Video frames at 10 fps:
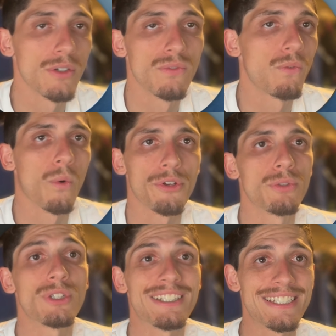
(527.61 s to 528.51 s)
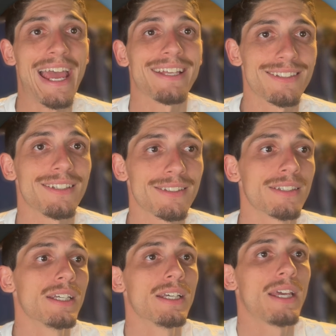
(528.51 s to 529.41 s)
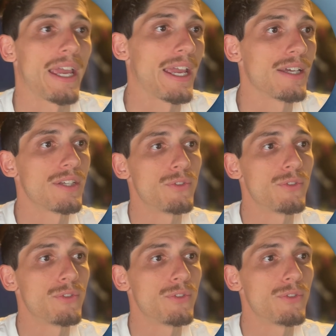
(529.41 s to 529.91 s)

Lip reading: for you to test it. And if you